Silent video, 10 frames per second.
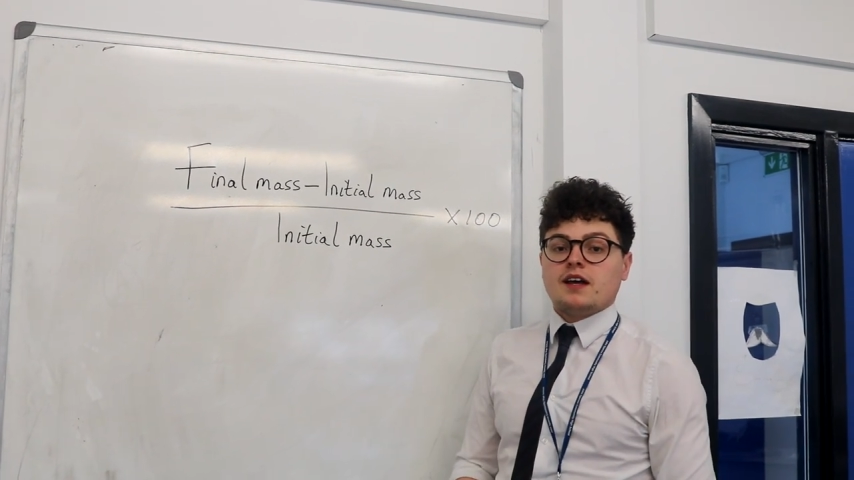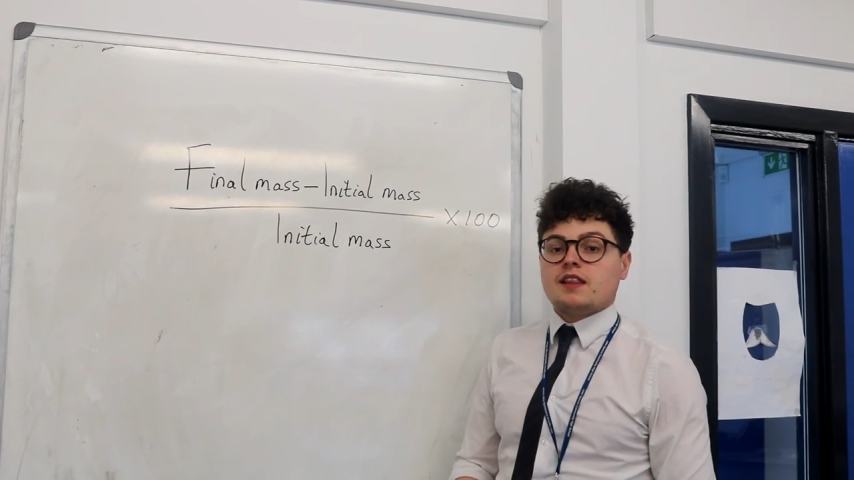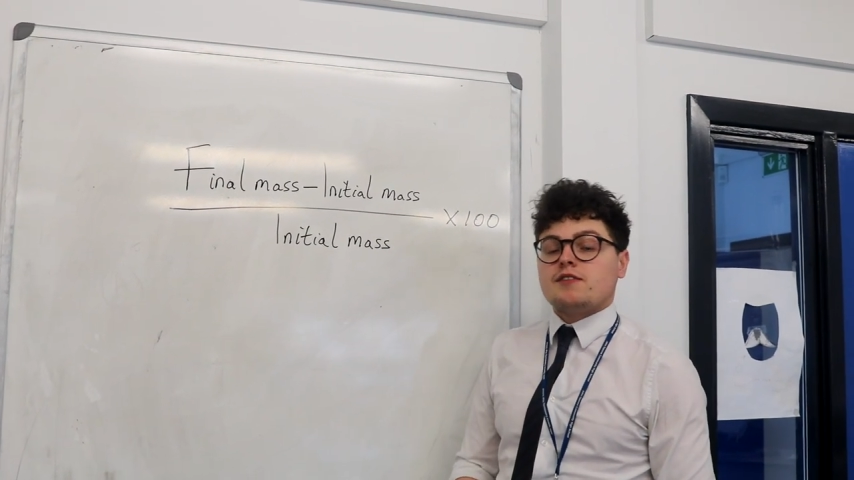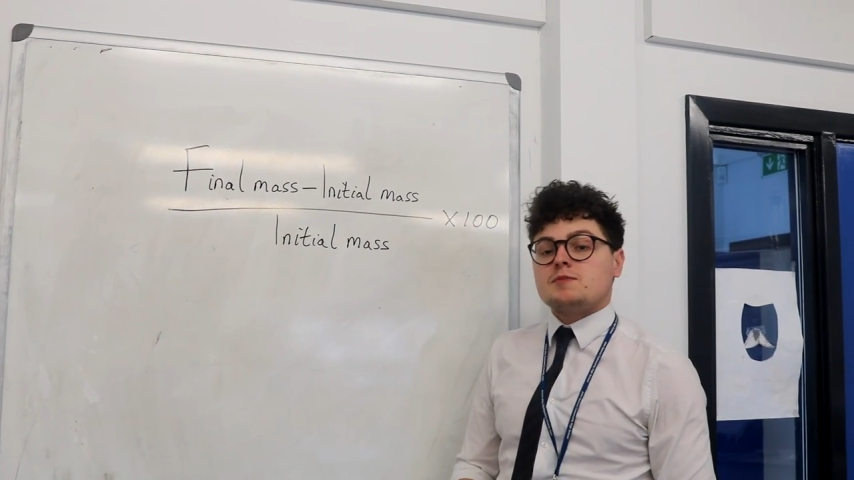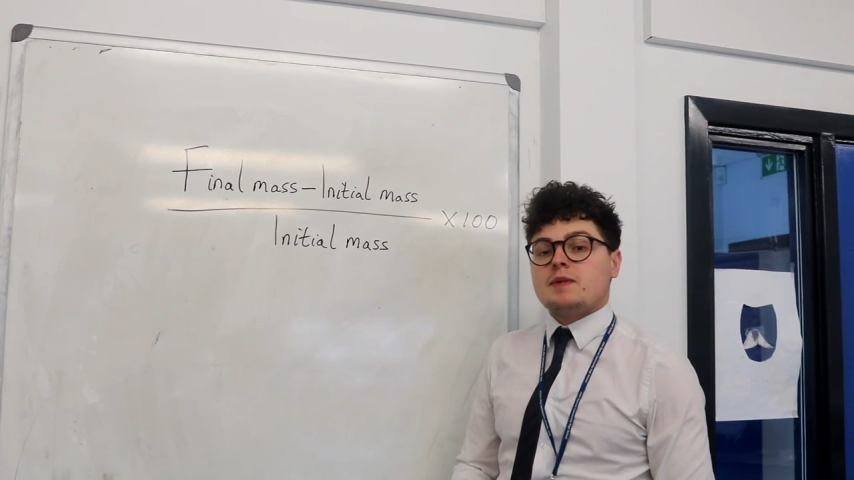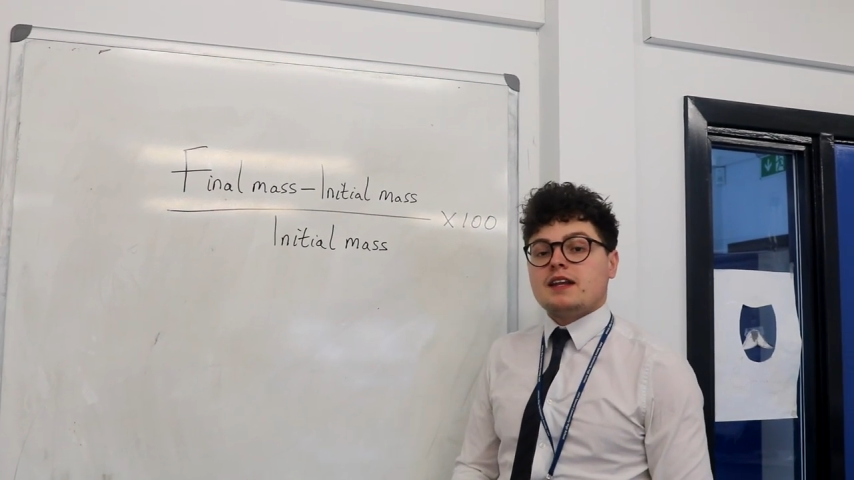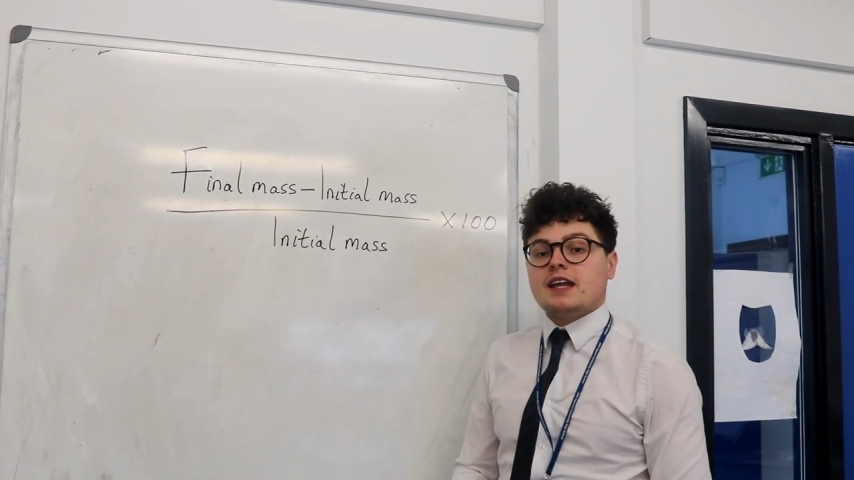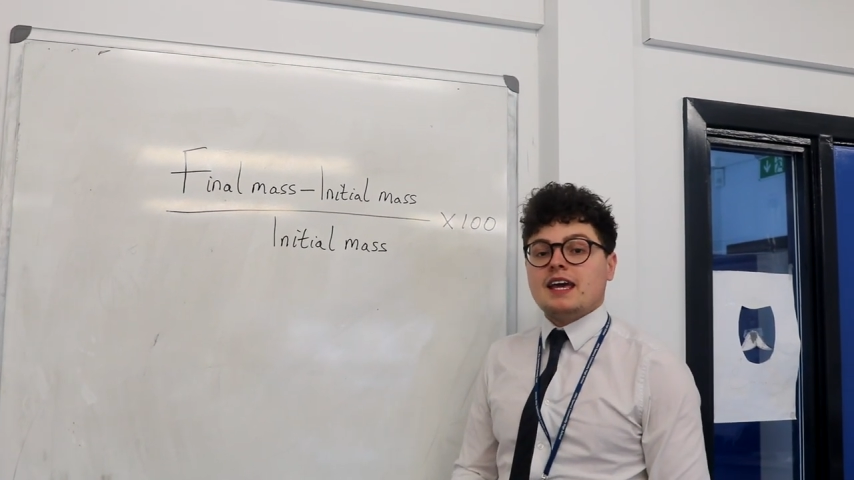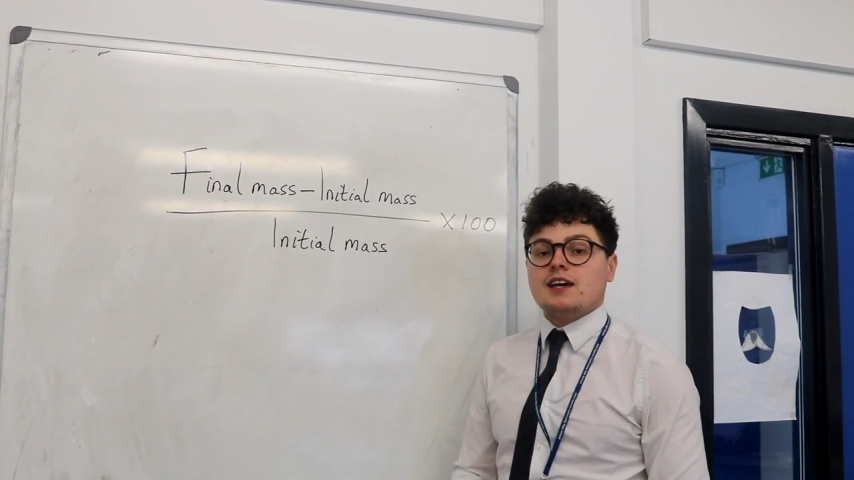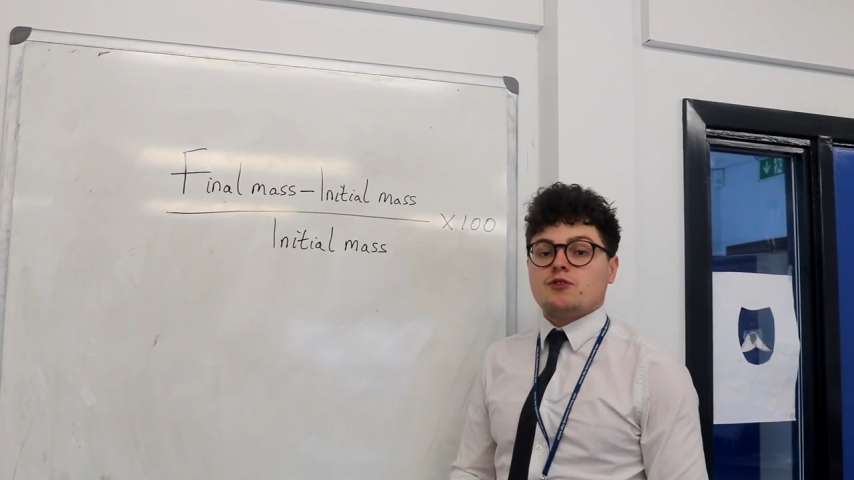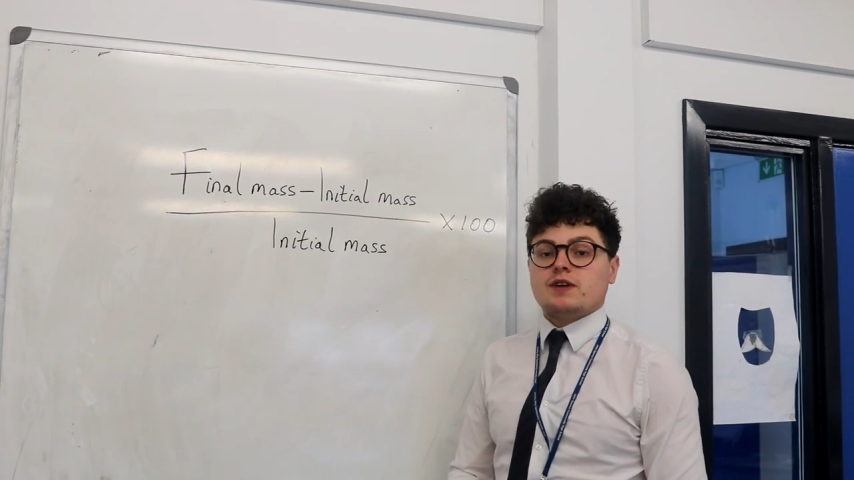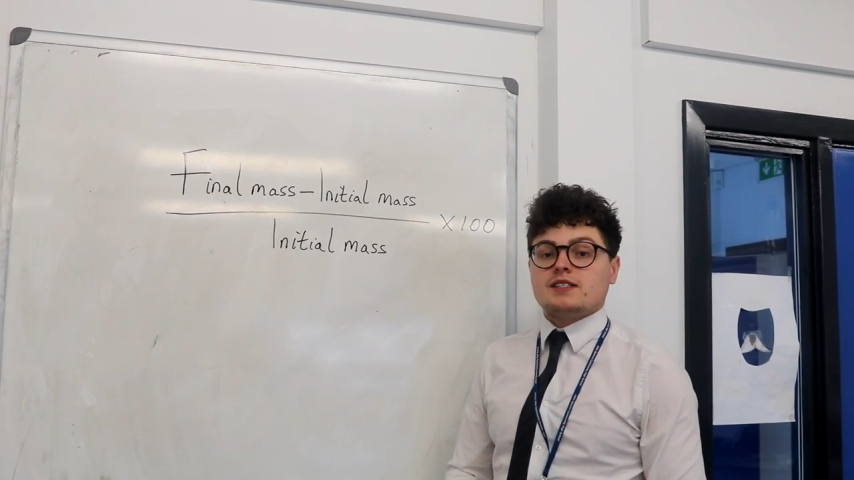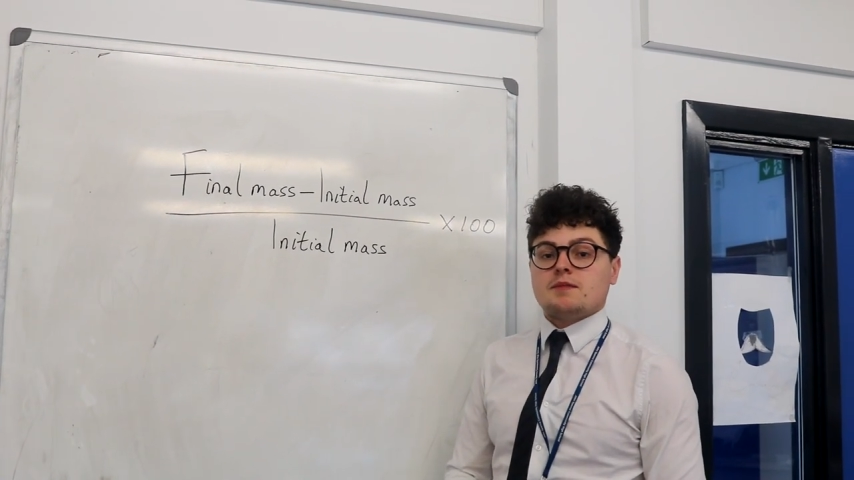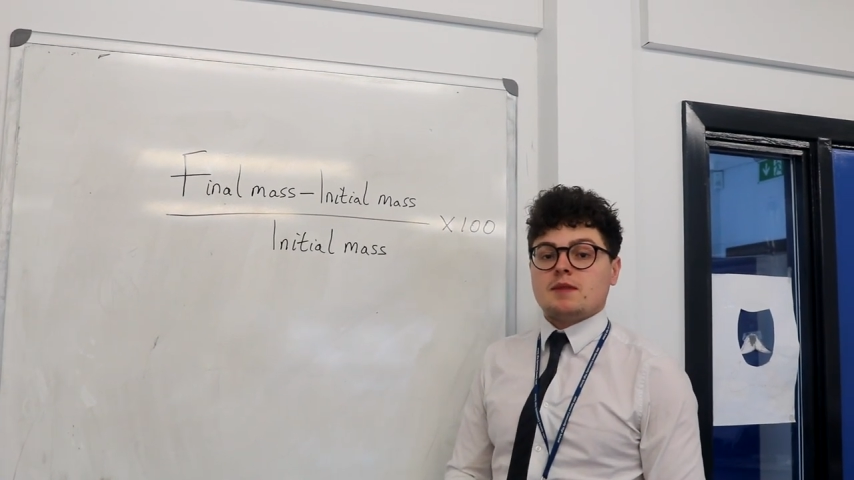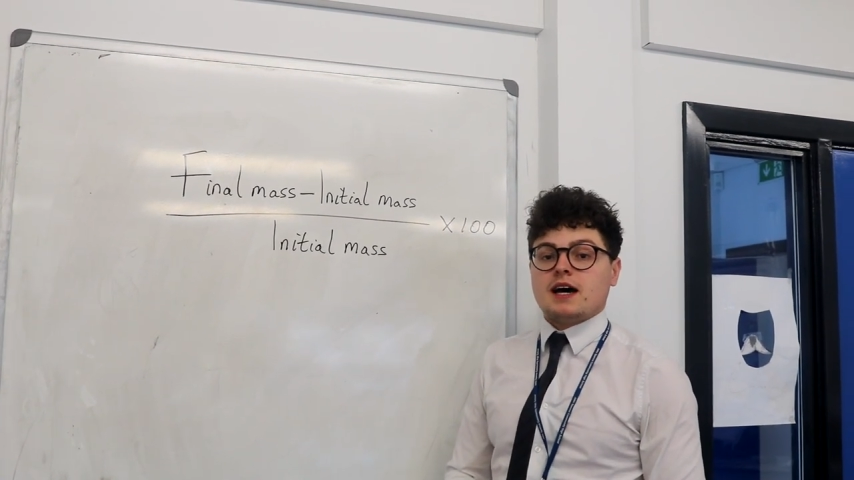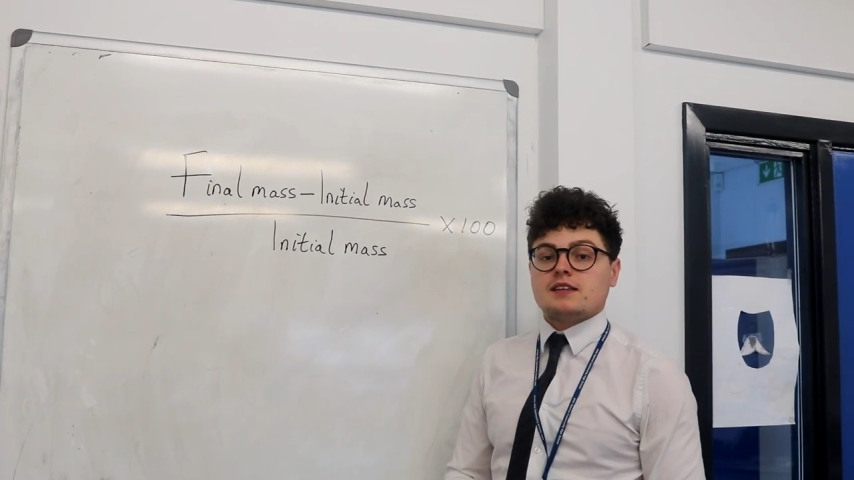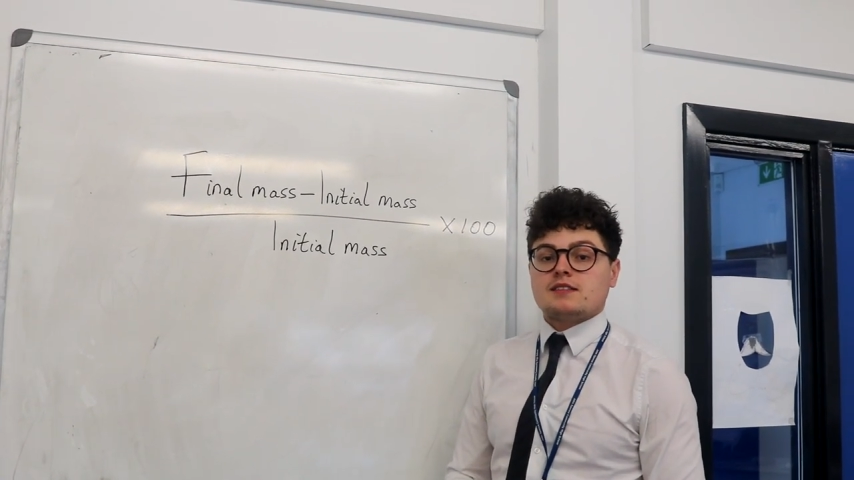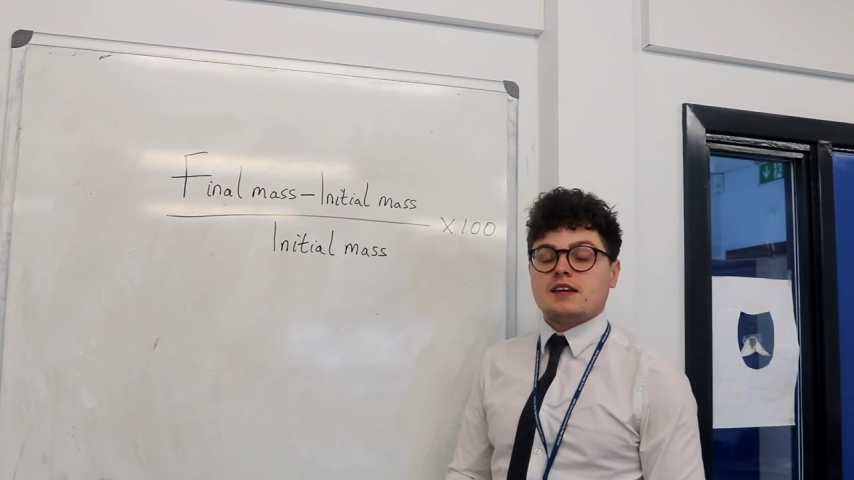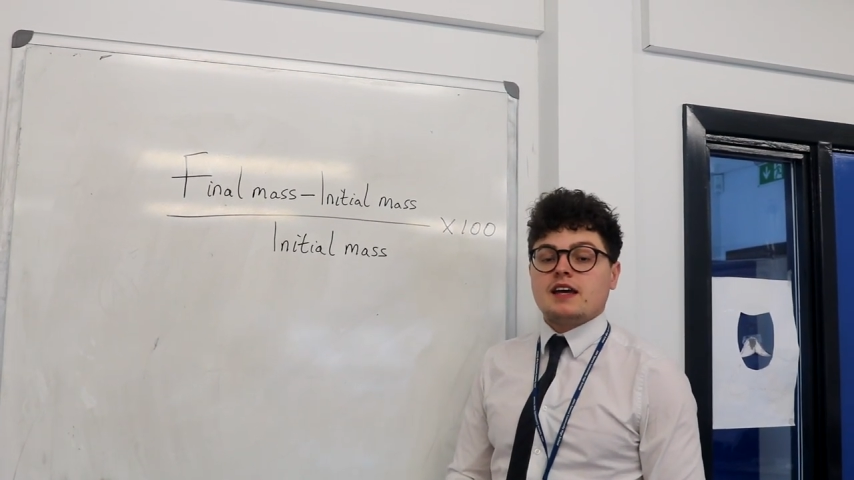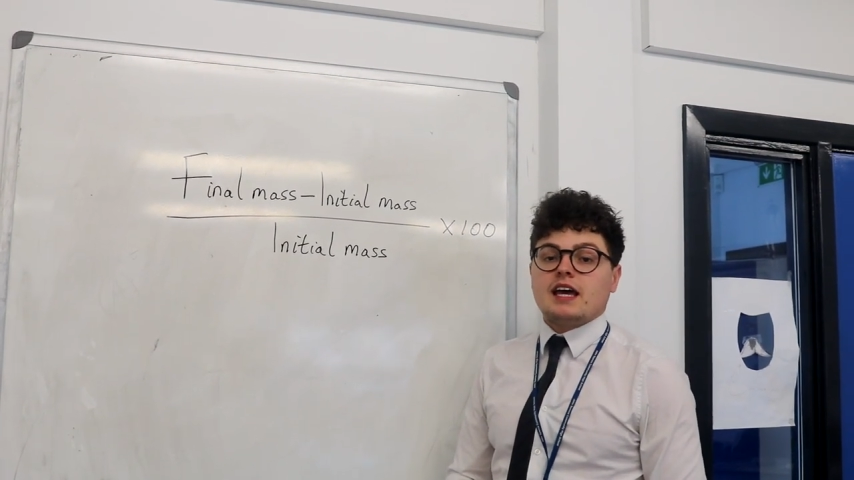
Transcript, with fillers: there has been an increase in mass.